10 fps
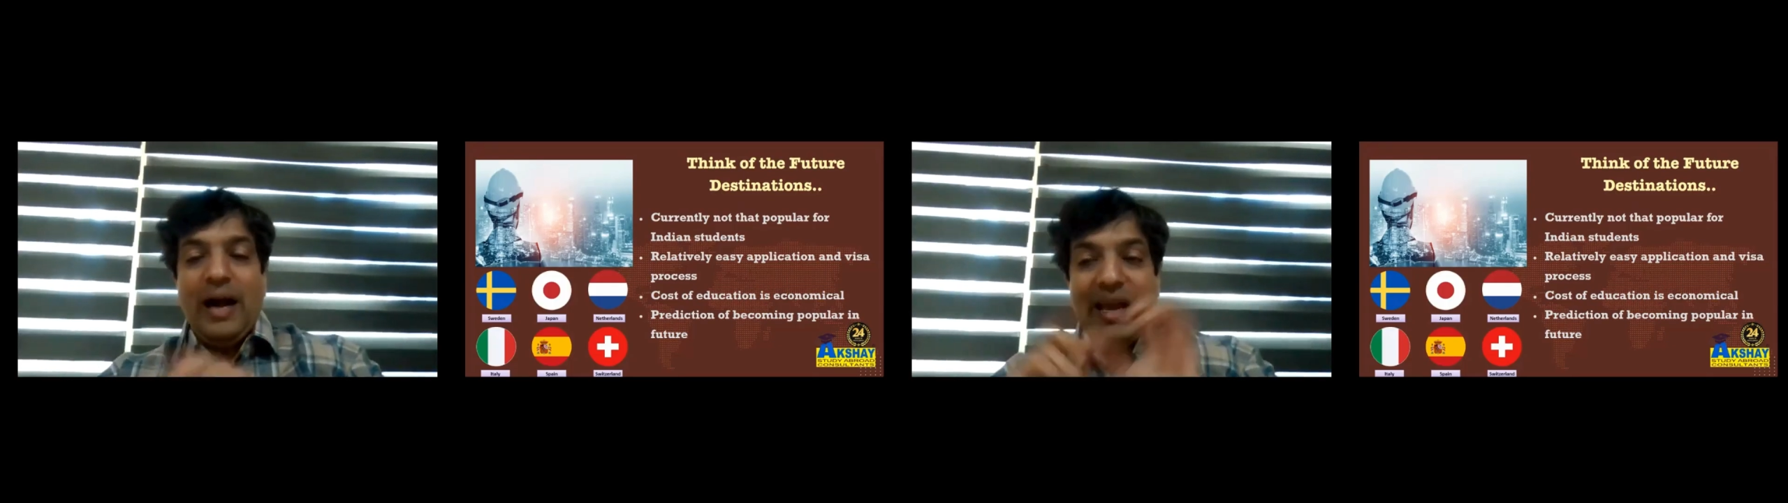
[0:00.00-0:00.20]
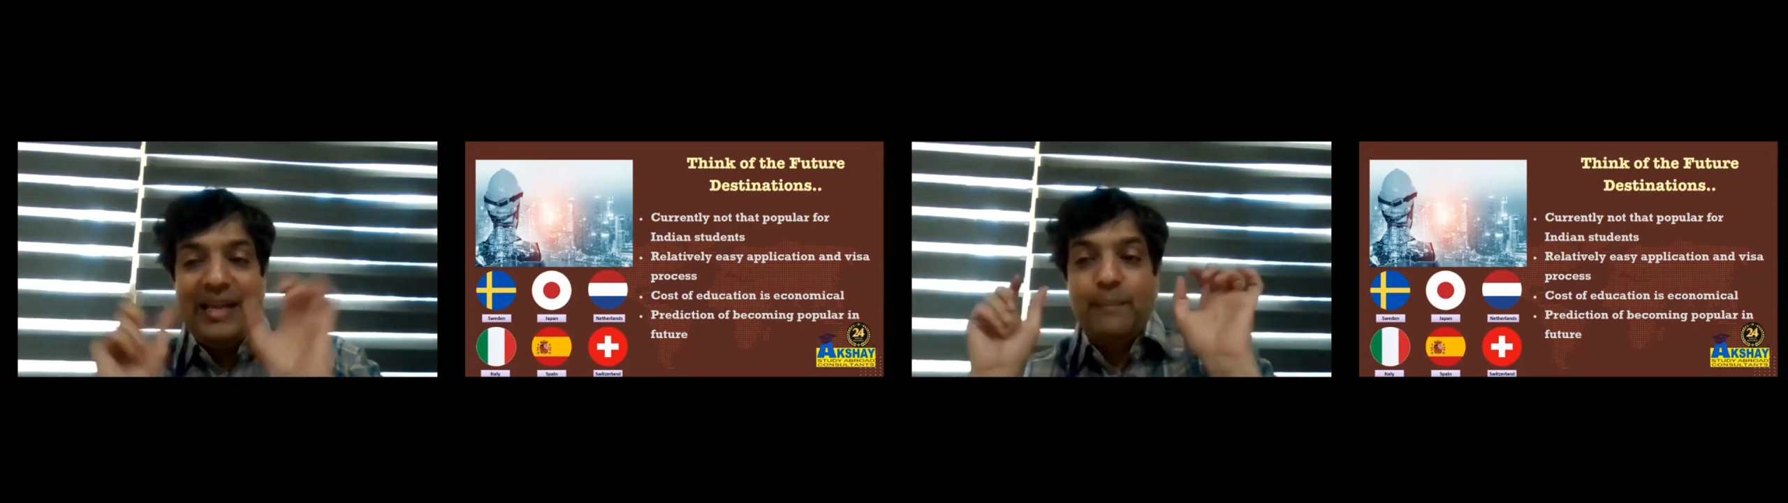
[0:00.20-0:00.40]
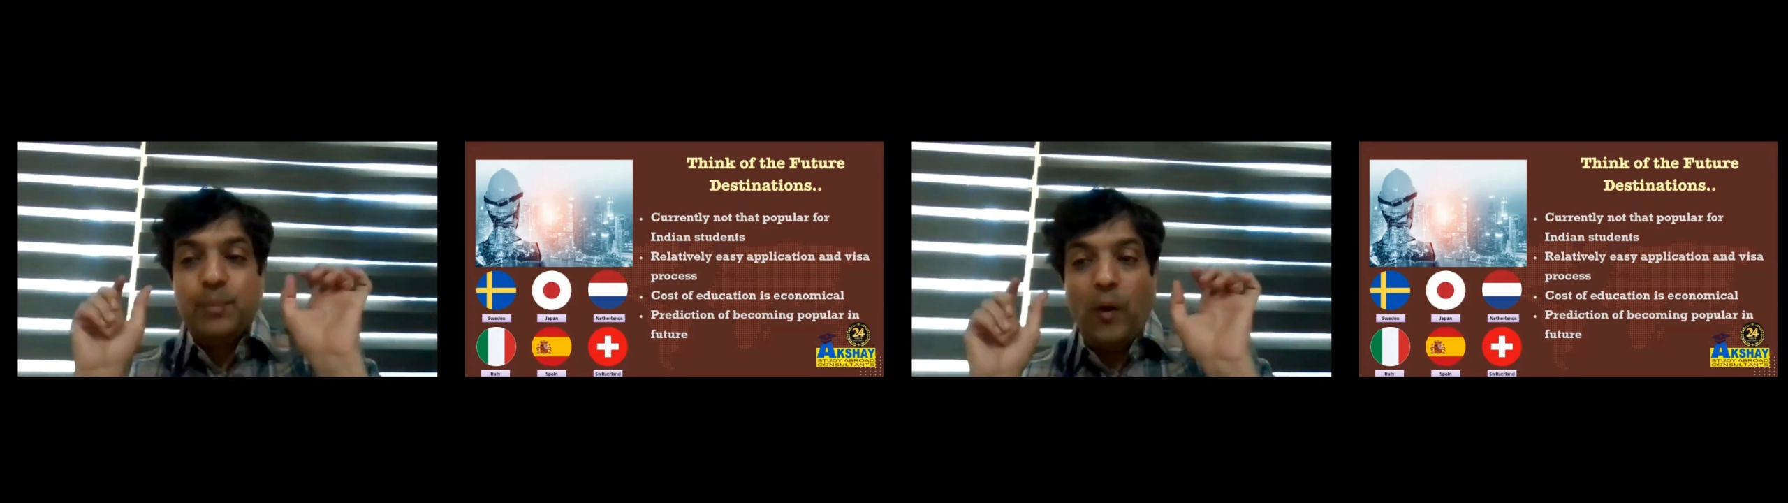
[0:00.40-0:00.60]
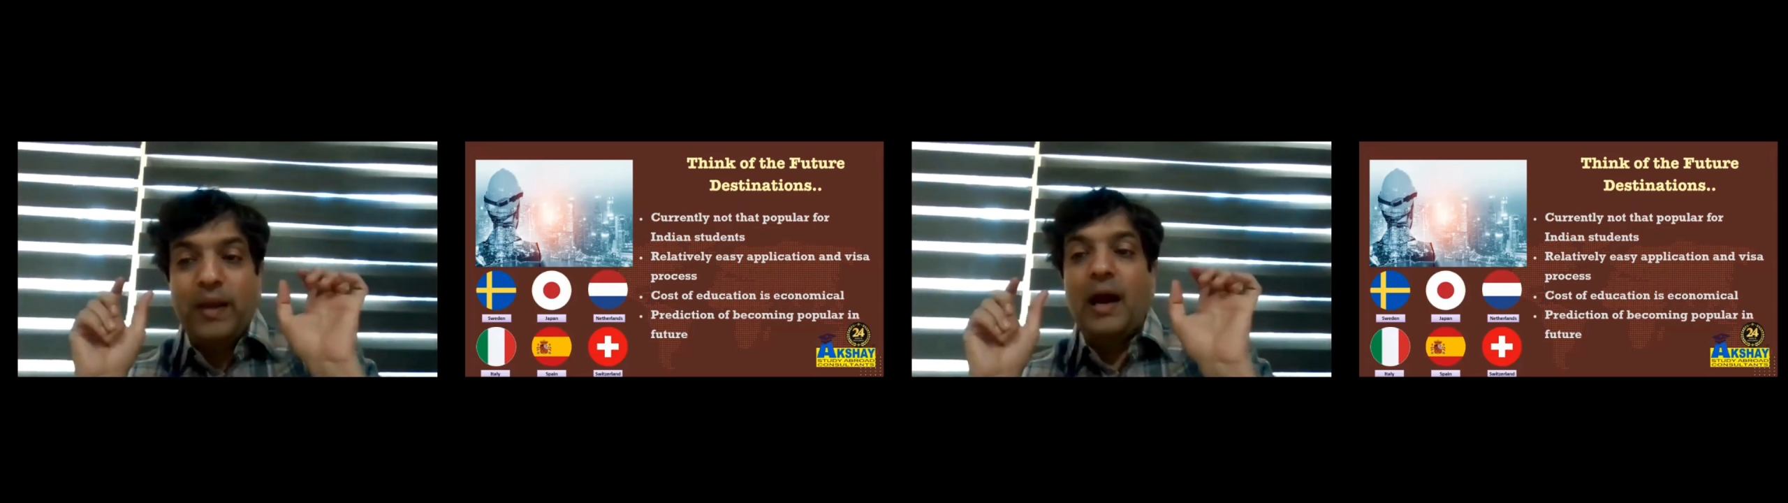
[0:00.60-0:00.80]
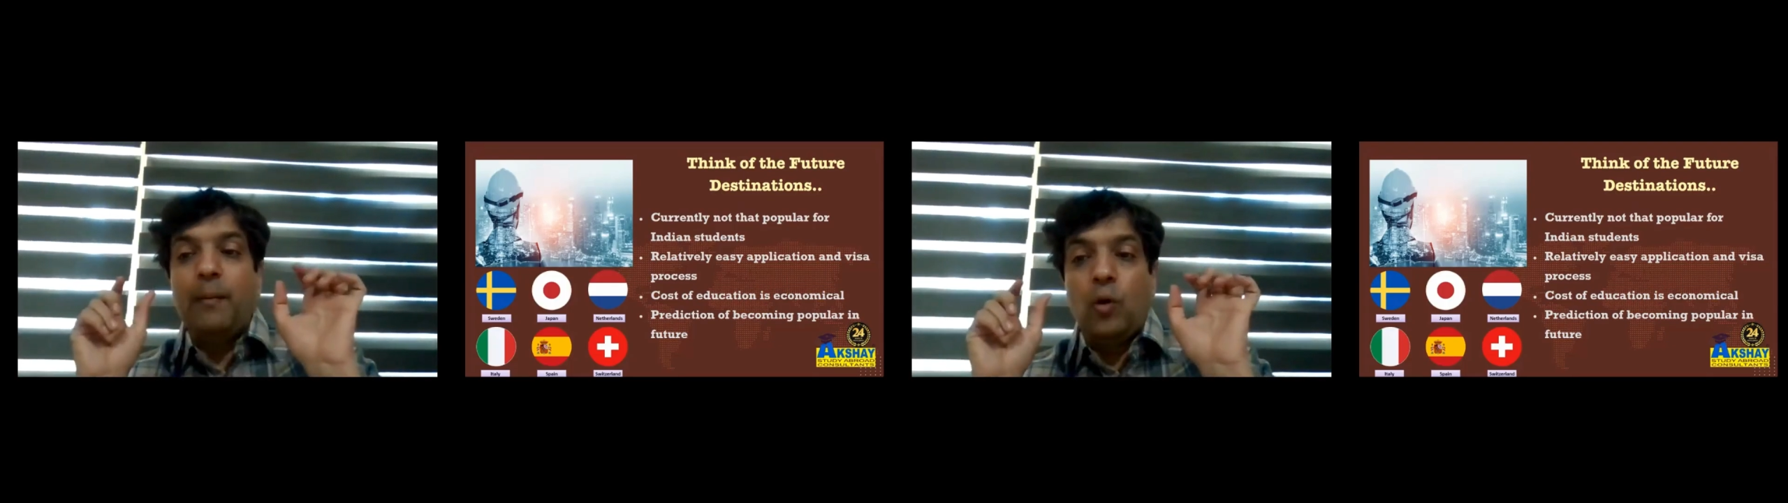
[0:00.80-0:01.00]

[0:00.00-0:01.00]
Again, I'm talking